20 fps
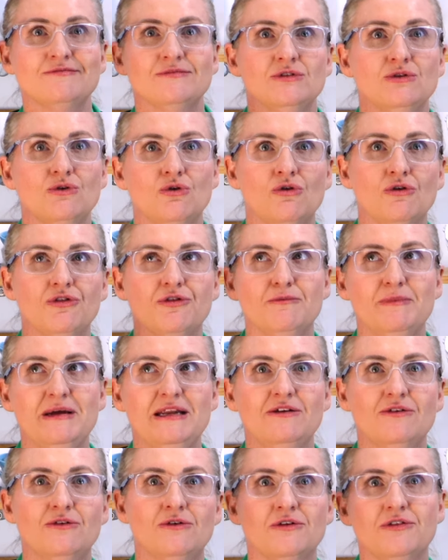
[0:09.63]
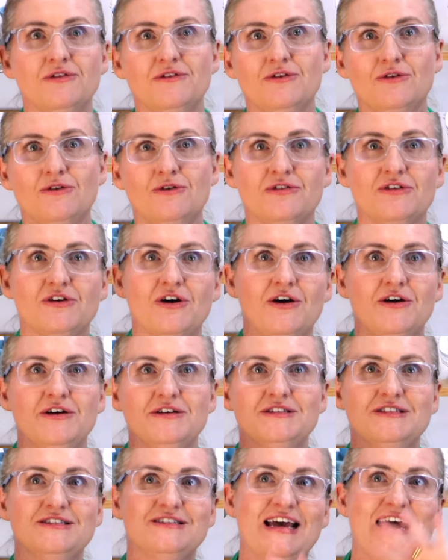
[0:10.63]
north, mid-north, north
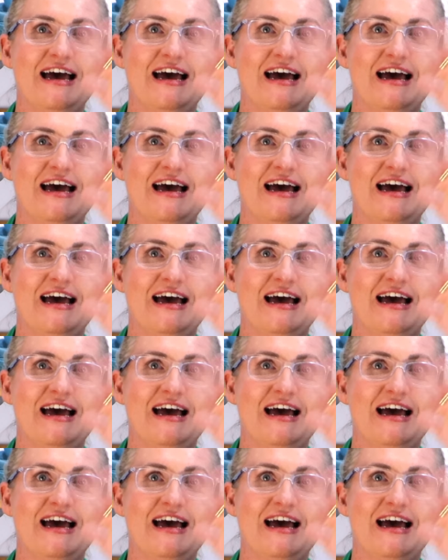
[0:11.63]
coast,